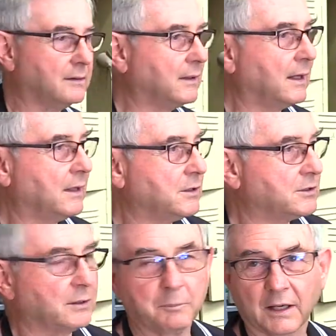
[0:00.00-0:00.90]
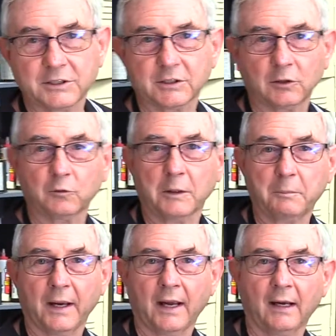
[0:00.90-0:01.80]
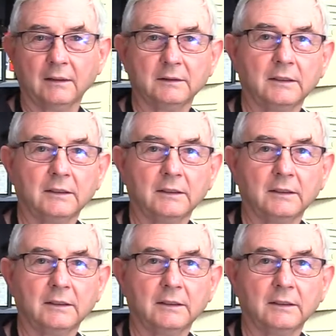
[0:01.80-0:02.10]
there is the bicycle repair